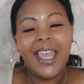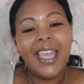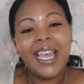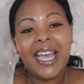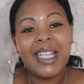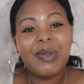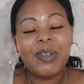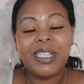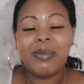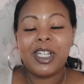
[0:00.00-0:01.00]
Hey guys,
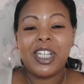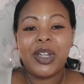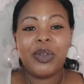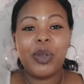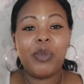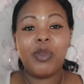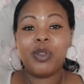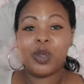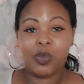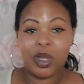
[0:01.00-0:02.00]
welcome to my channel. Hope you're
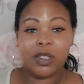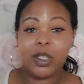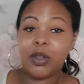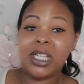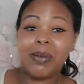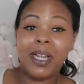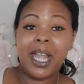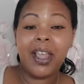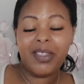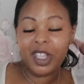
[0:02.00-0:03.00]
doing well. So
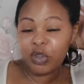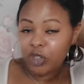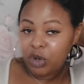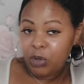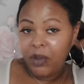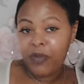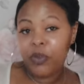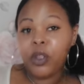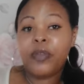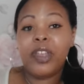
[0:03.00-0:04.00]
Gemini, this reading will be for
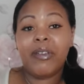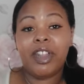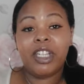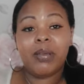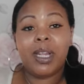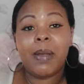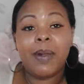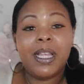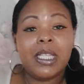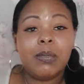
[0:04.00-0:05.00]
you if you have any Gemini
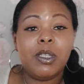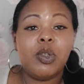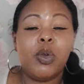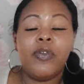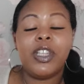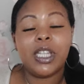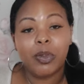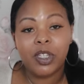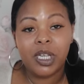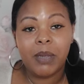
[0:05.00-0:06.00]
placements or if you're dealing
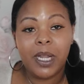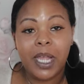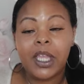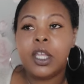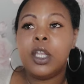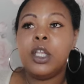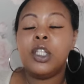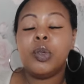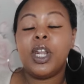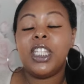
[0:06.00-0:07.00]
with a Gemini.
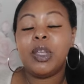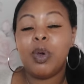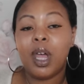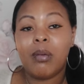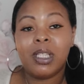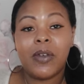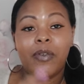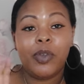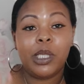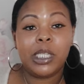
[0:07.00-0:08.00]
So we're going to see what comes up
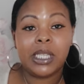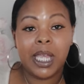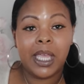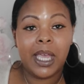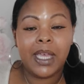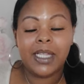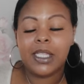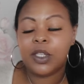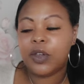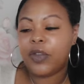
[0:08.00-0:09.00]
for you today,
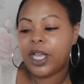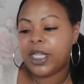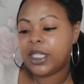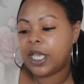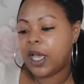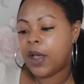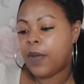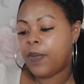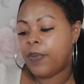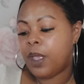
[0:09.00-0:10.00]
guys. All right,
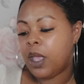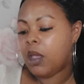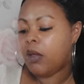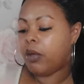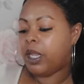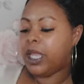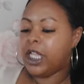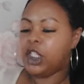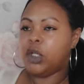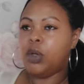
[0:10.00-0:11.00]
I'm going to
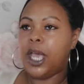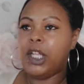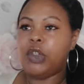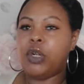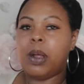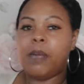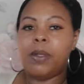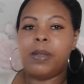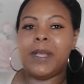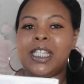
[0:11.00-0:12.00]
get two angel
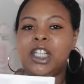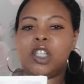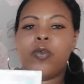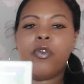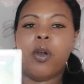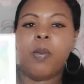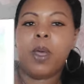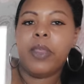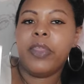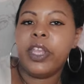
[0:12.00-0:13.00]
number messages from
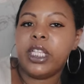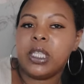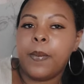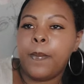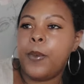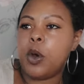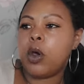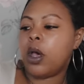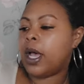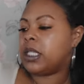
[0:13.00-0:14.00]
this
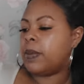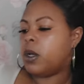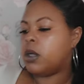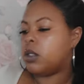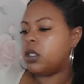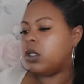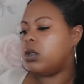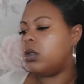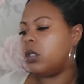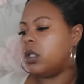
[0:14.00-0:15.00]
book as opposed
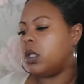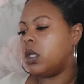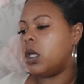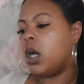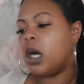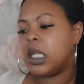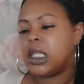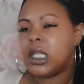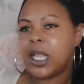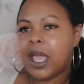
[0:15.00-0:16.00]
to the cards
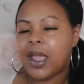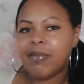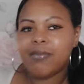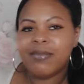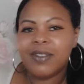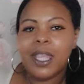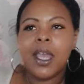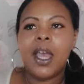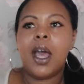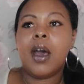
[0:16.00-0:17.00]
today.
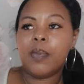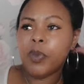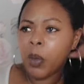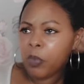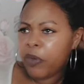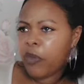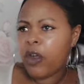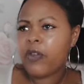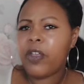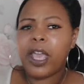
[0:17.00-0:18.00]
Before
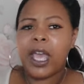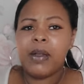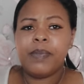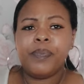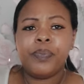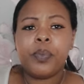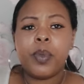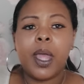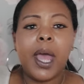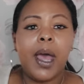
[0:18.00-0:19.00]
I forget,
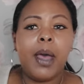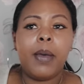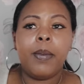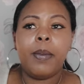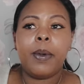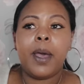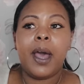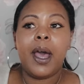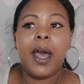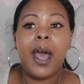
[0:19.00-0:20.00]
I'm
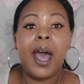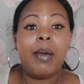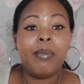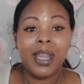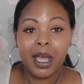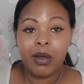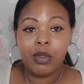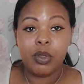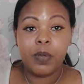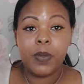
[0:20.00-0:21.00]
now
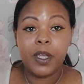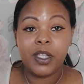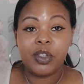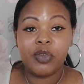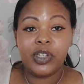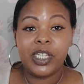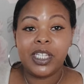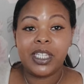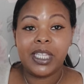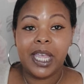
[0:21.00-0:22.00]
doing personal
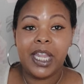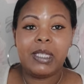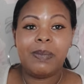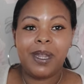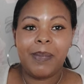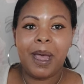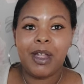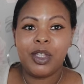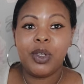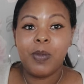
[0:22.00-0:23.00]
readings again. It's been
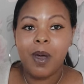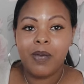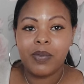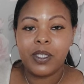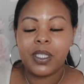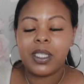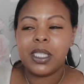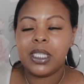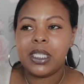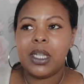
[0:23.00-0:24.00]
about 2 months
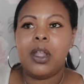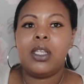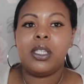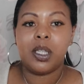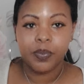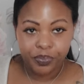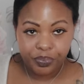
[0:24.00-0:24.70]
since I last